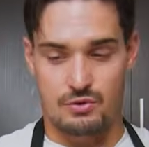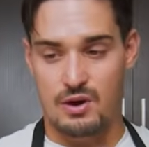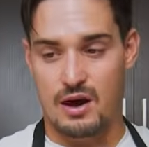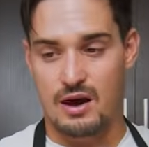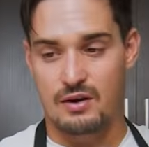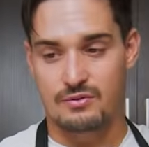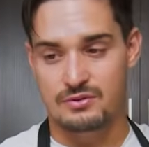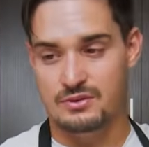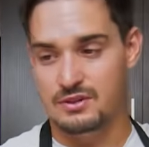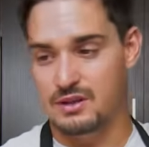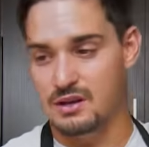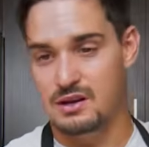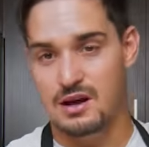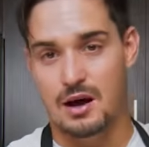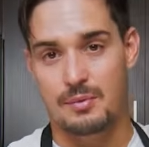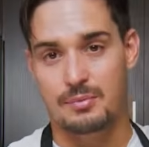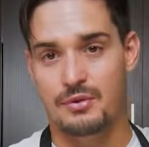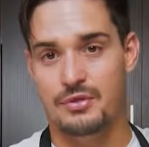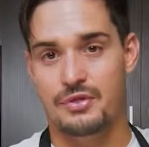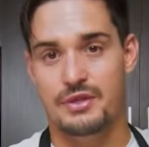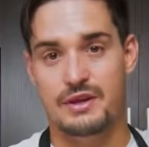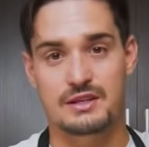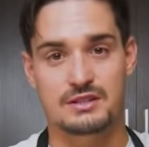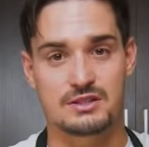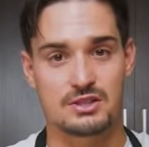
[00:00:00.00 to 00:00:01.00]
you have a couple
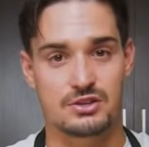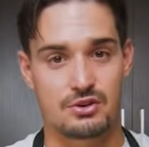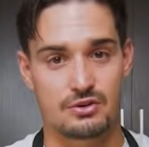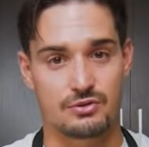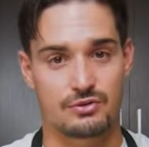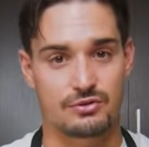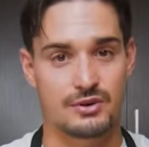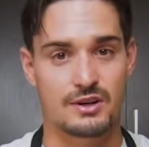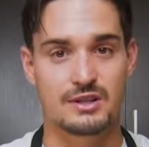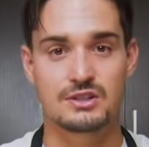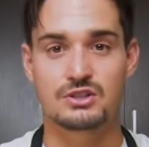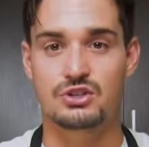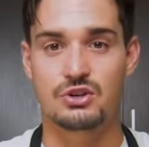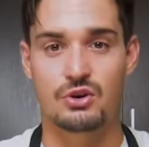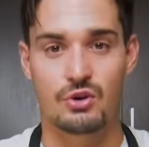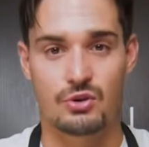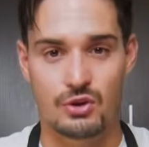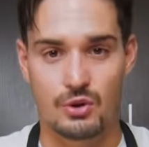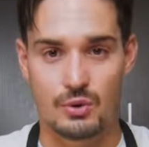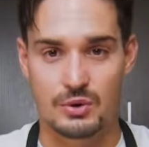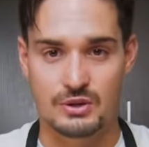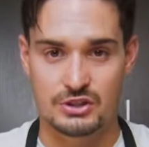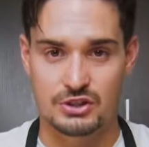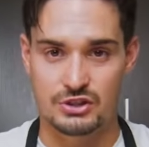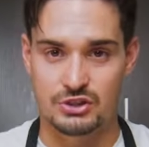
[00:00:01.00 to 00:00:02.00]
things in your fridge you don't
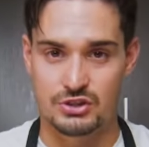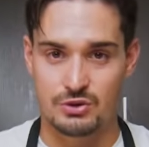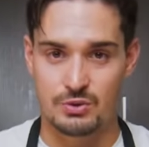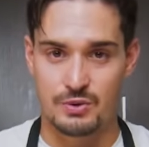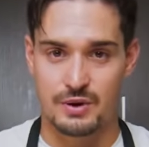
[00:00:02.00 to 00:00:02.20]
know what to do